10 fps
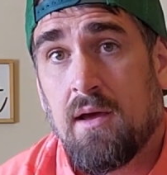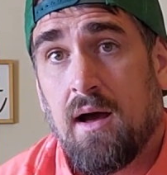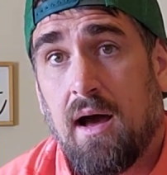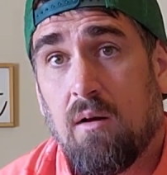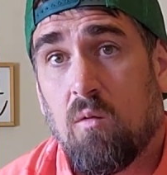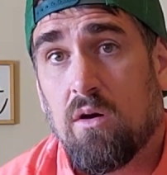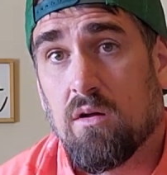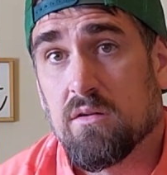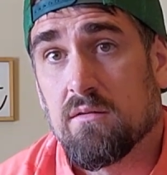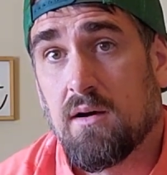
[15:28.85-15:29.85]
I
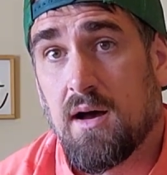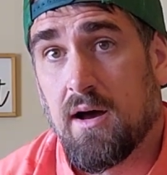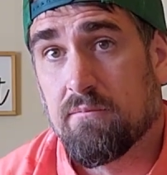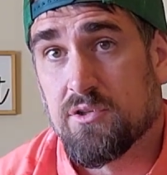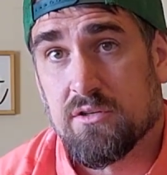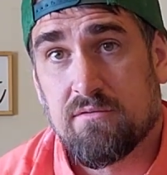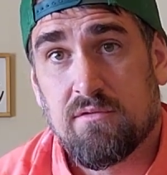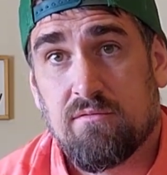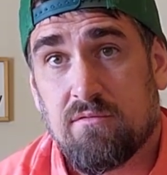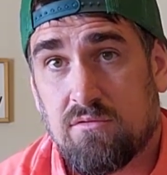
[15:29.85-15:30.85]
will just
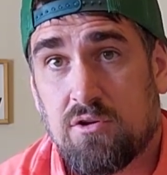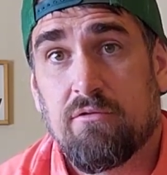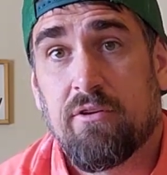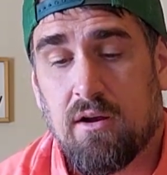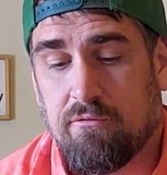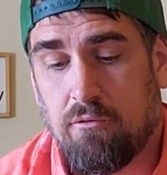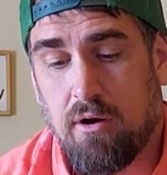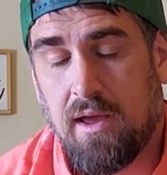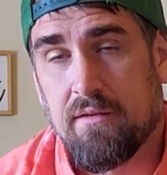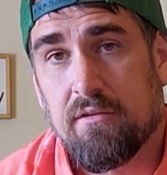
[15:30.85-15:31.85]
2-finger forehand.